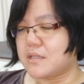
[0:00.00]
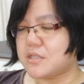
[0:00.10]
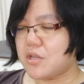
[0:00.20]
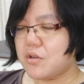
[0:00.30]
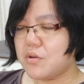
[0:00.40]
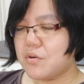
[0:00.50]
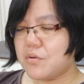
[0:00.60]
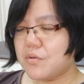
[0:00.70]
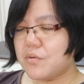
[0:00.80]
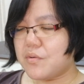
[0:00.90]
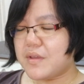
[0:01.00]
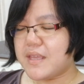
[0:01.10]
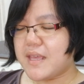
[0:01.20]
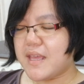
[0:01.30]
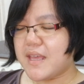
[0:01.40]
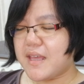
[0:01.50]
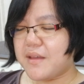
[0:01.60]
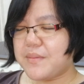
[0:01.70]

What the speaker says: So, yeah,